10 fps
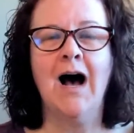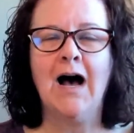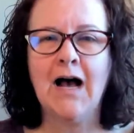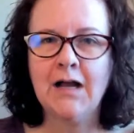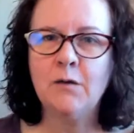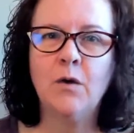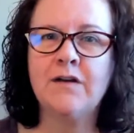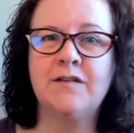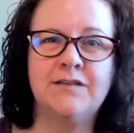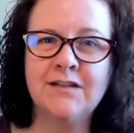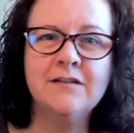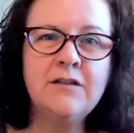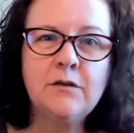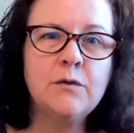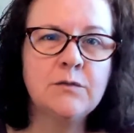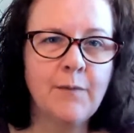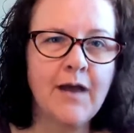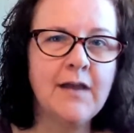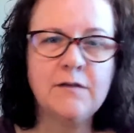I want to still use my